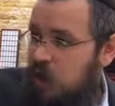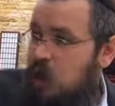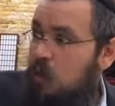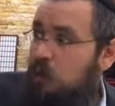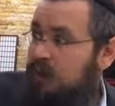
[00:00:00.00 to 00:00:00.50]

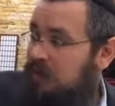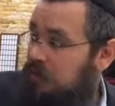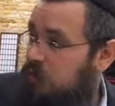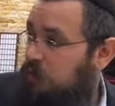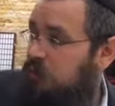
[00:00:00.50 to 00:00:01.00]

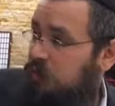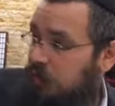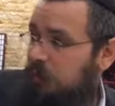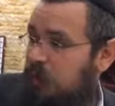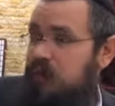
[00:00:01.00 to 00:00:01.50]
But
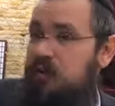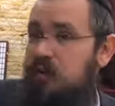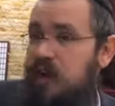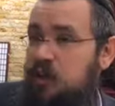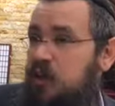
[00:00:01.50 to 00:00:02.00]
prior to
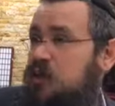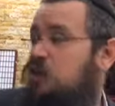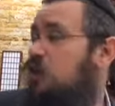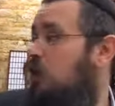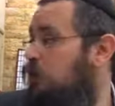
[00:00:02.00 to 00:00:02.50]
creation, that's
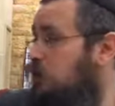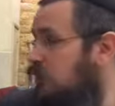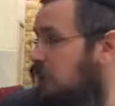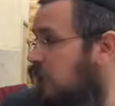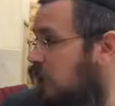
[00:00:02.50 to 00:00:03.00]
still all
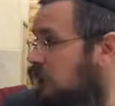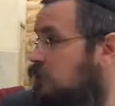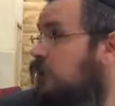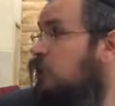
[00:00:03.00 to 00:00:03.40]
within God.